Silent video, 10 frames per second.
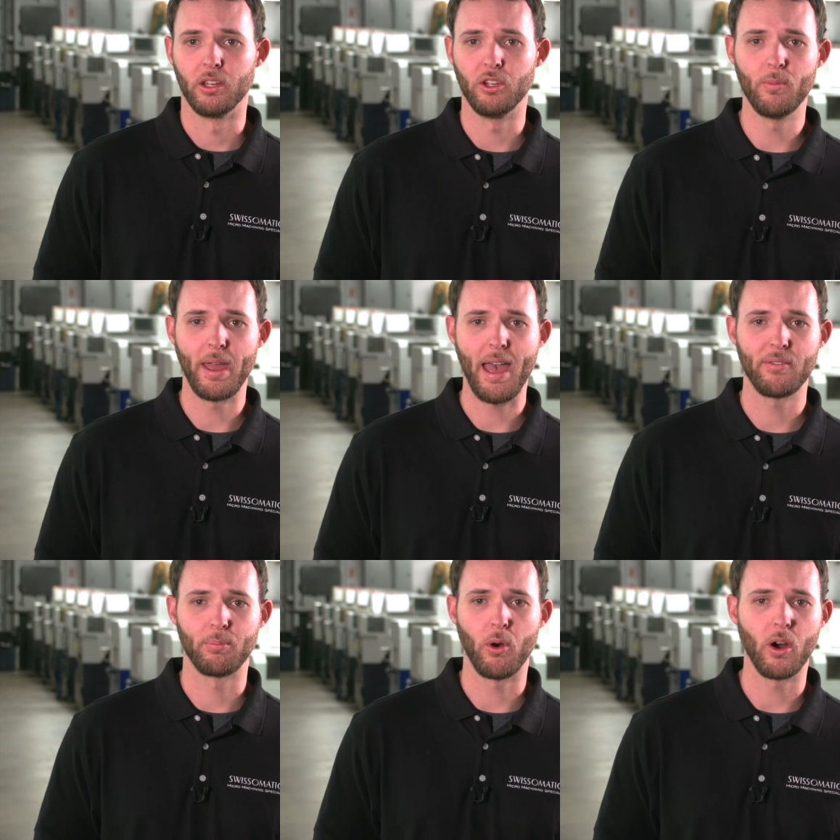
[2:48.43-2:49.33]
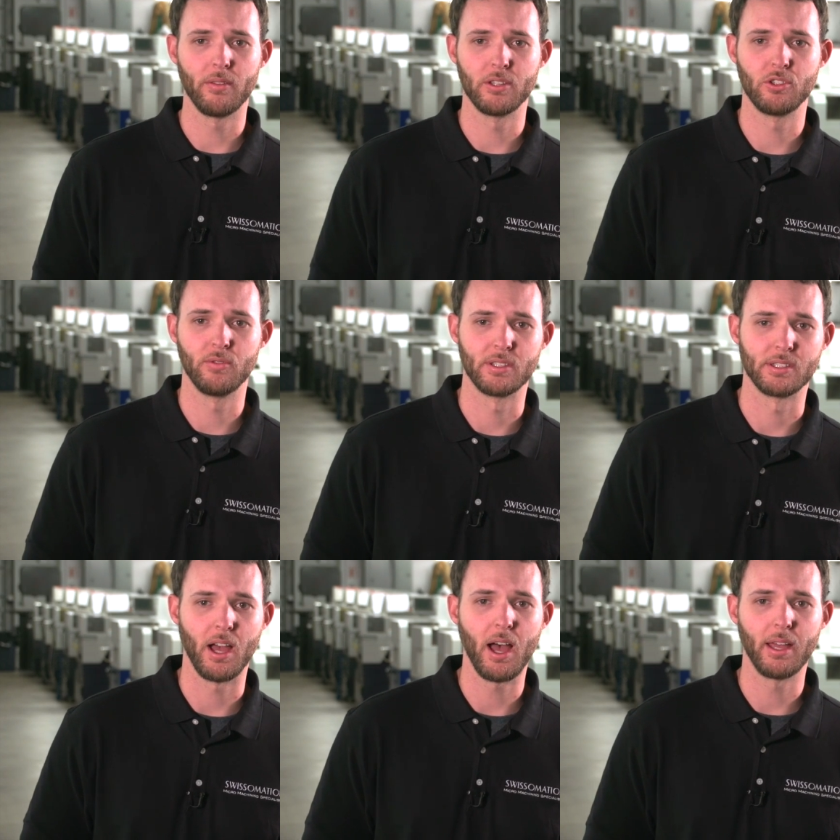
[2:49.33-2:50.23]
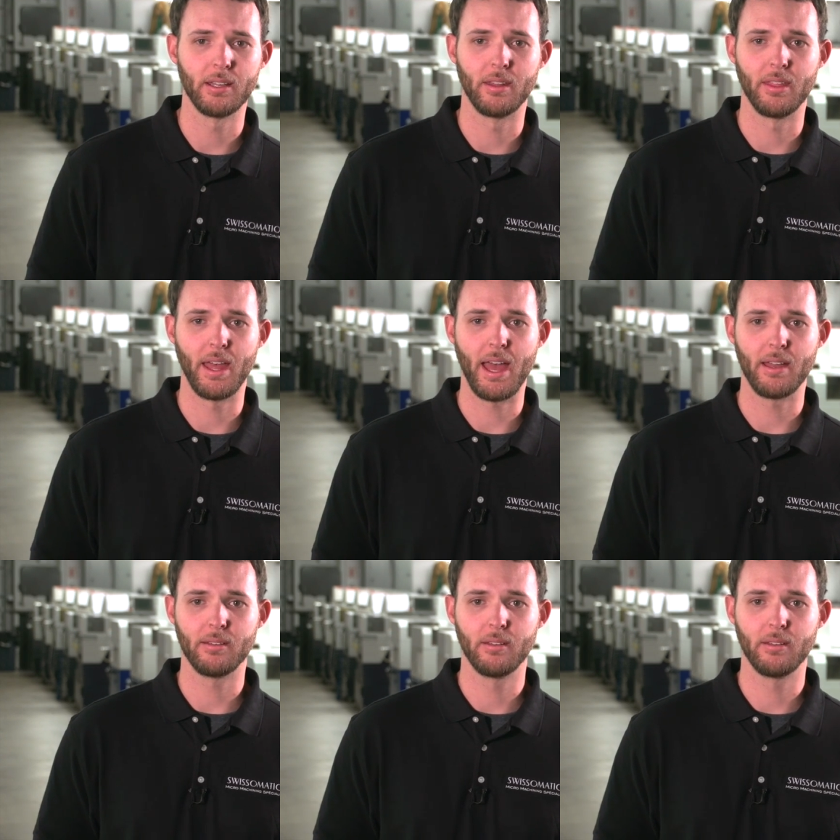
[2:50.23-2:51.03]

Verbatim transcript: You may have a part that you've designed that